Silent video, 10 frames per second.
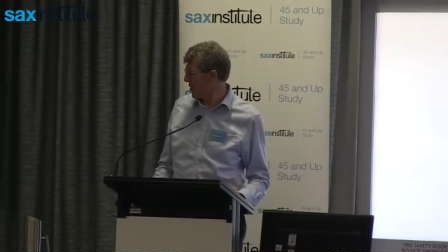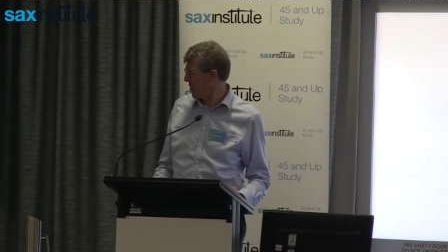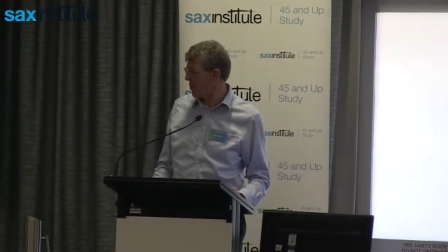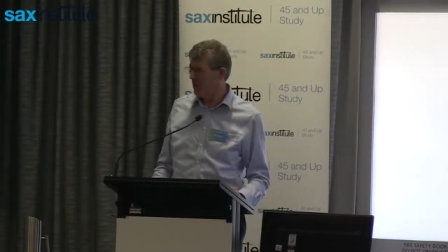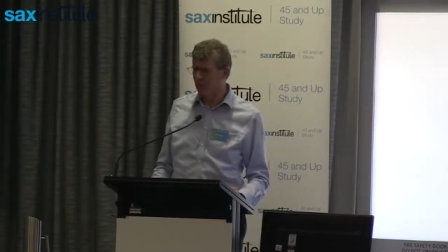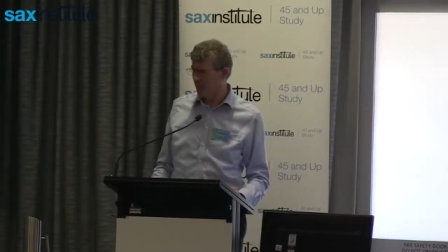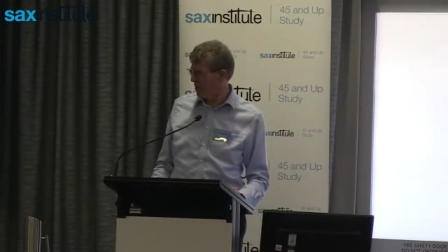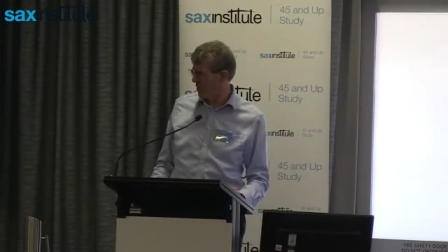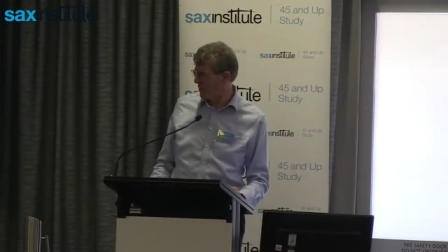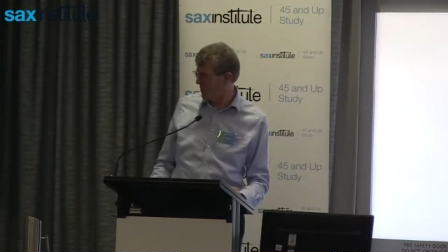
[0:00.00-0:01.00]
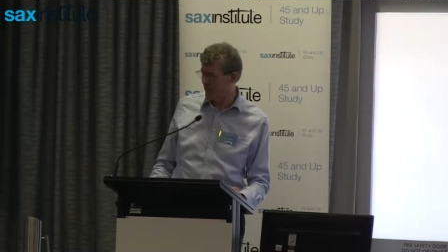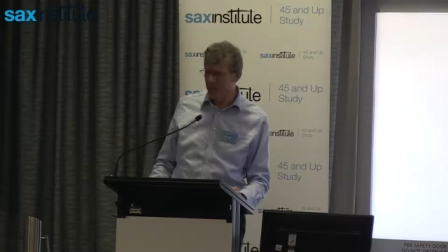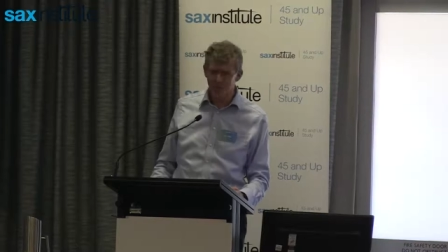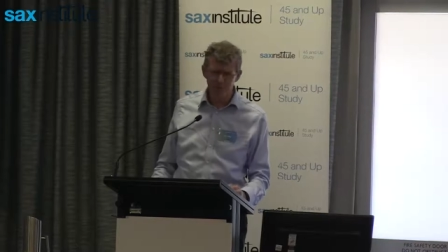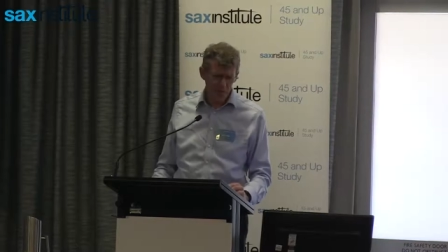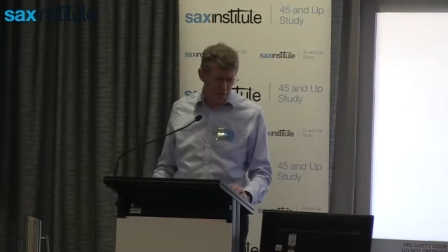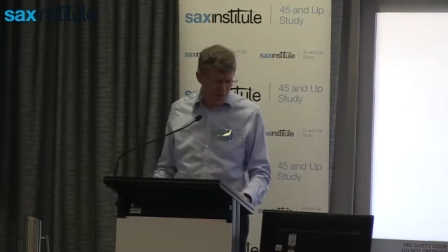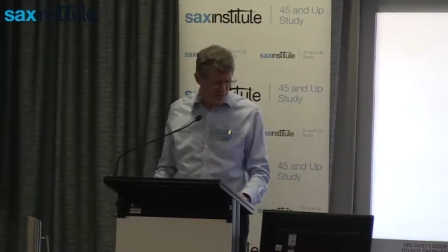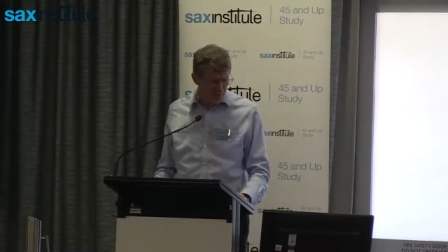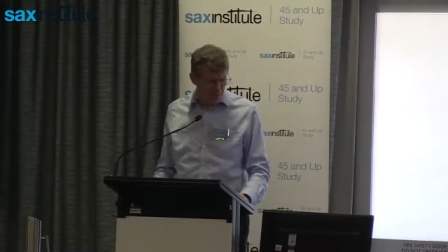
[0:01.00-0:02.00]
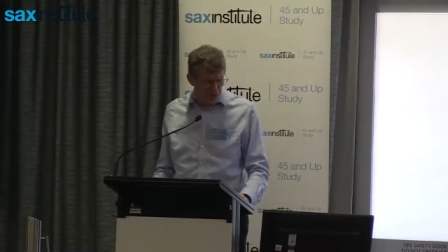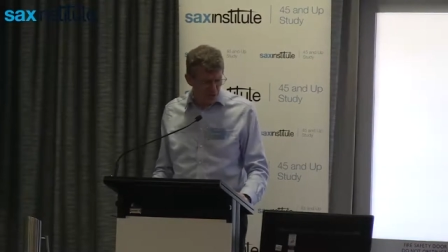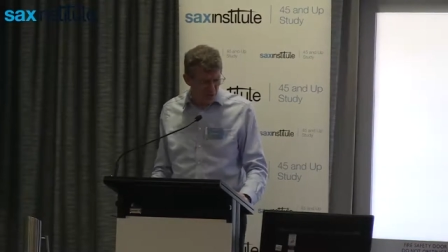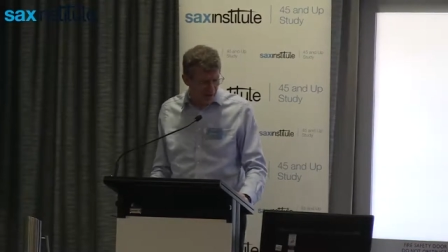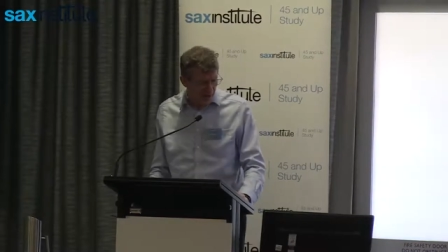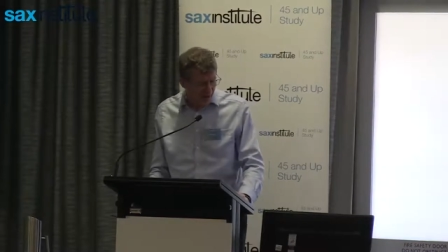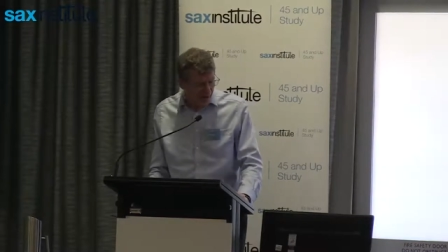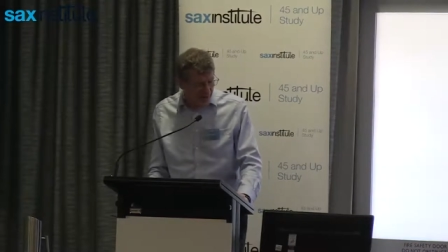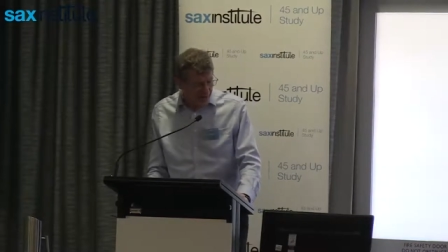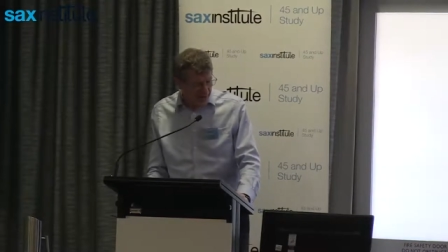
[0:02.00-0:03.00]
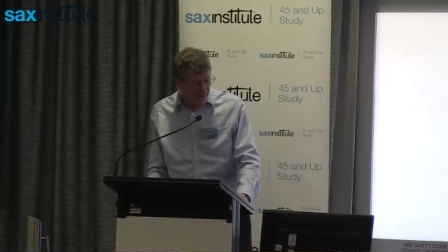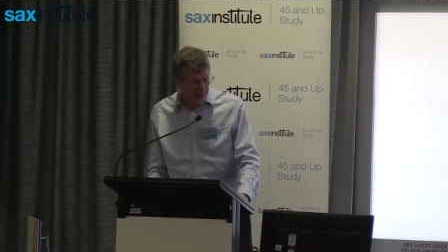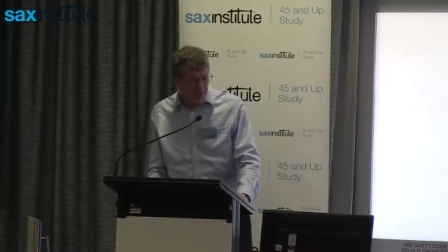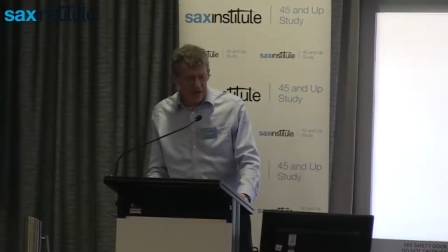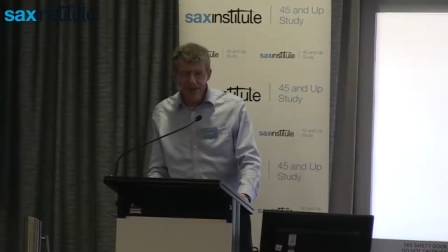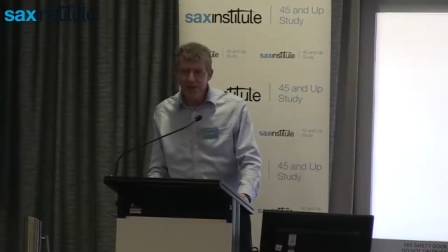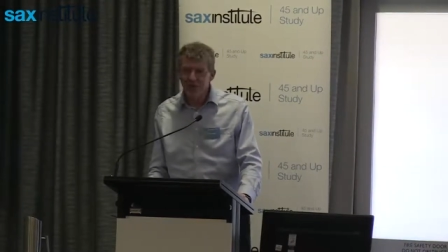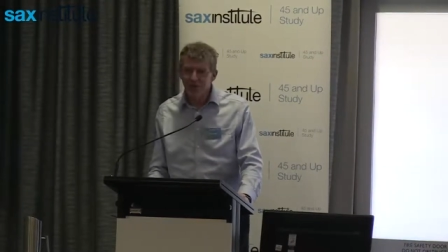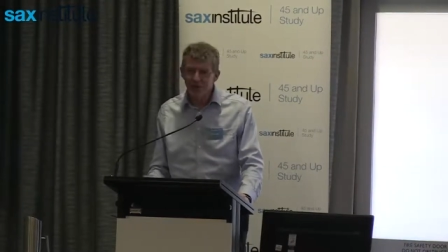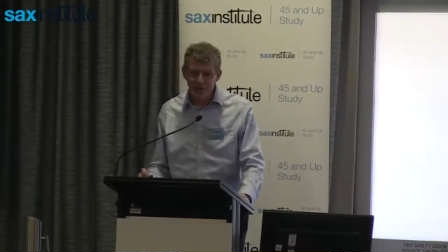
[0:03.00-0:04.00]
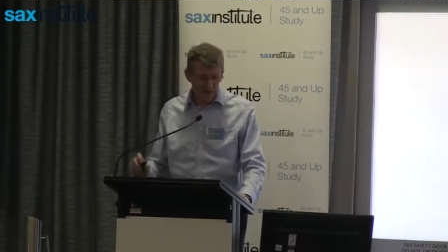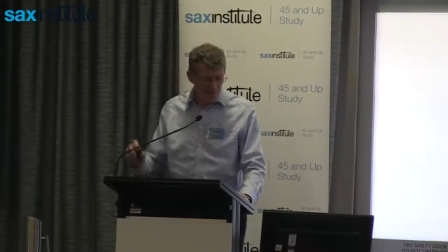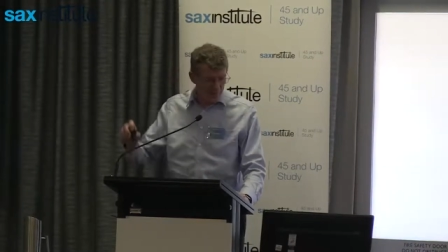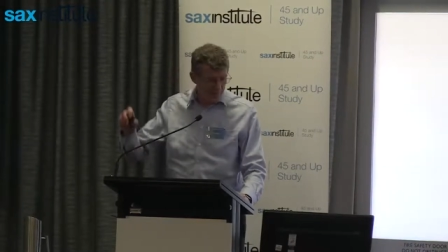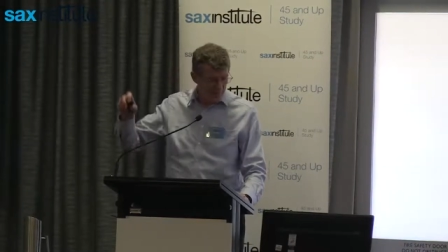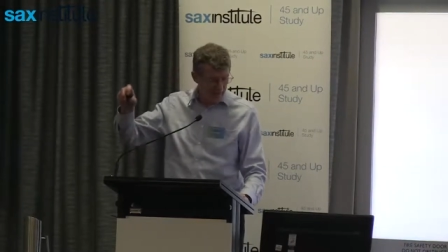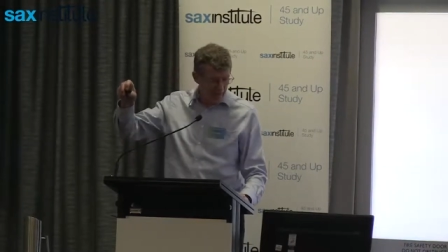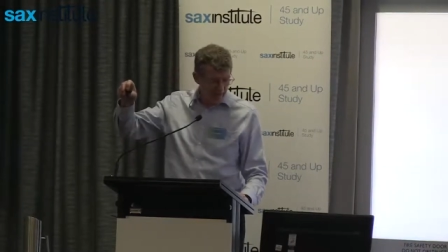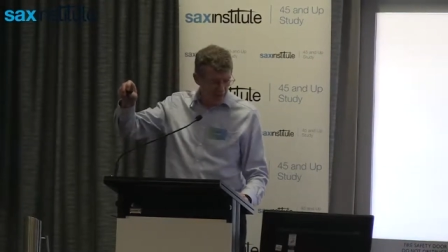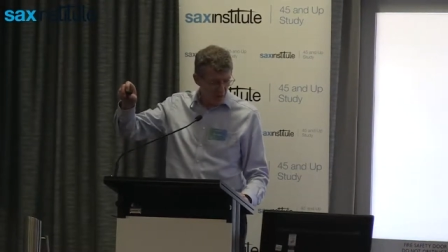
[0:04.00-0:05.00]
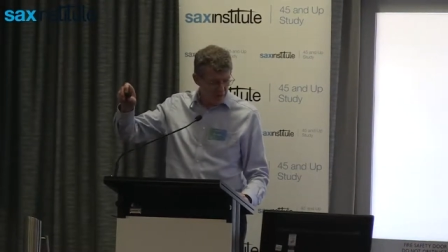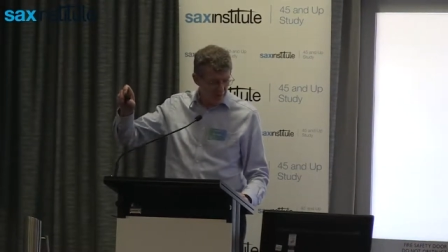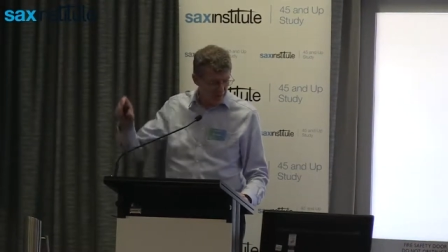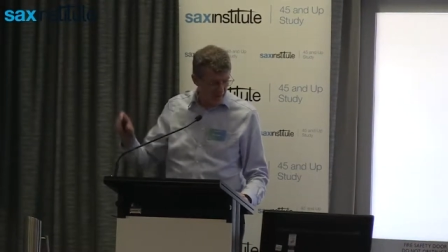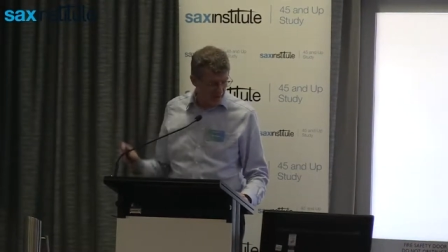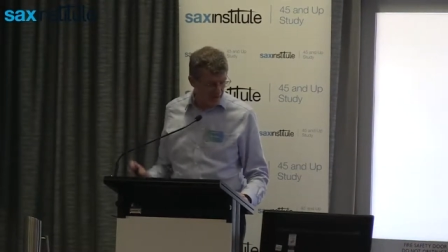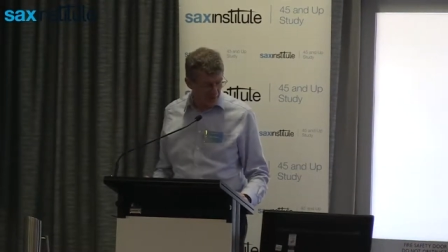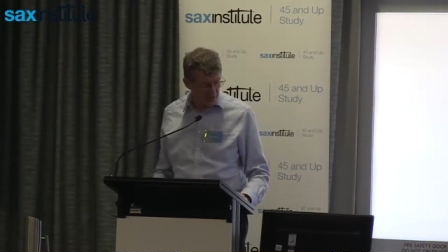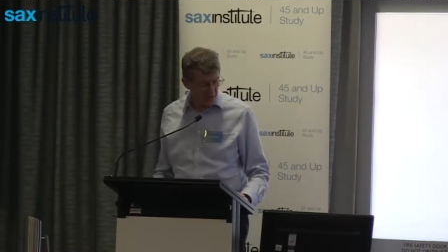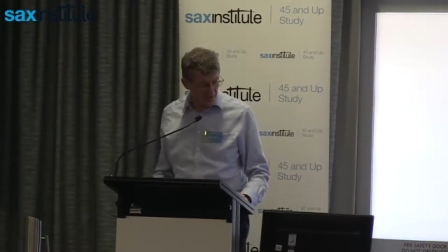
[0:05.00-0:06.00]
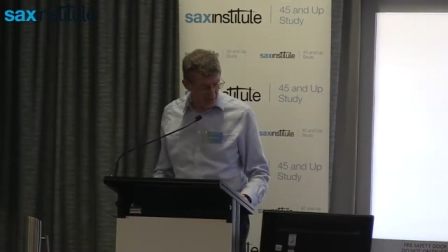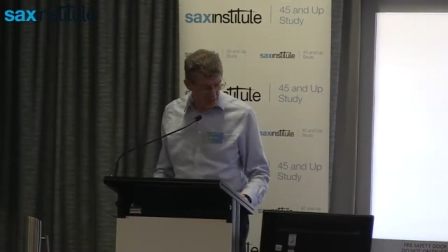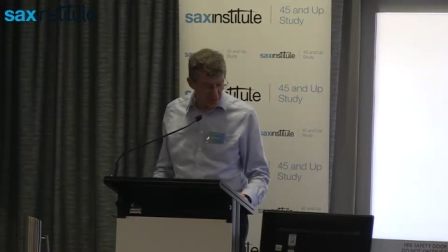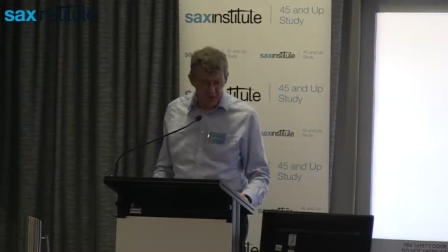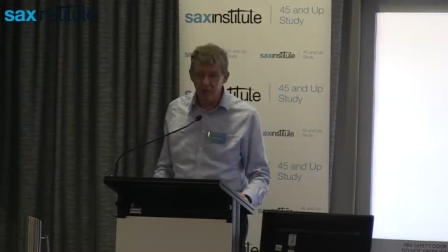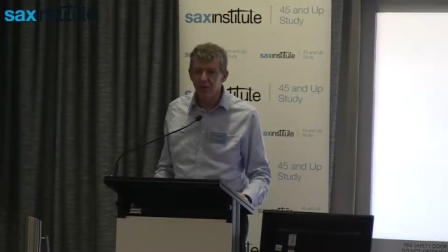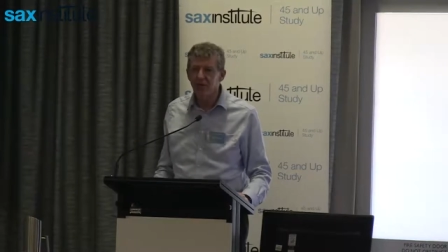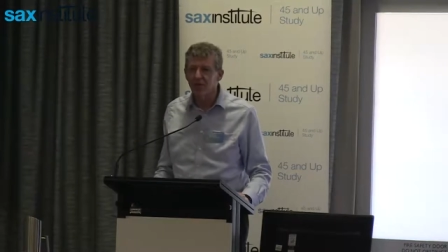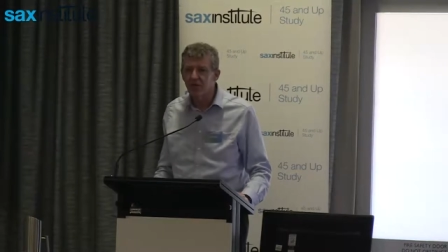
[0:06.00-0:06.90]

couple of economists in the room here, there usually are, they're very interested in uh, cost effectiveness of the health services.